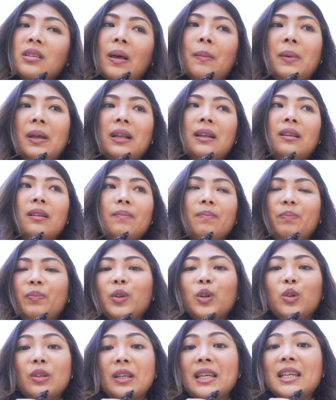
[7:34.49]
I mean,
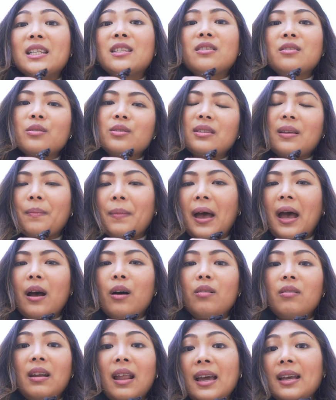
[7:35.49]
you need to
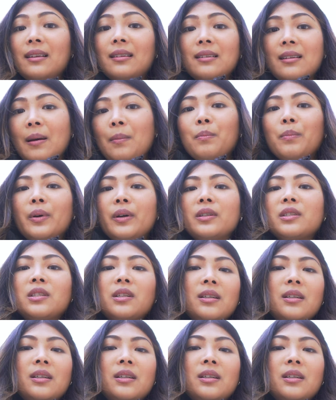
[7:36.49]
somehow like numbers,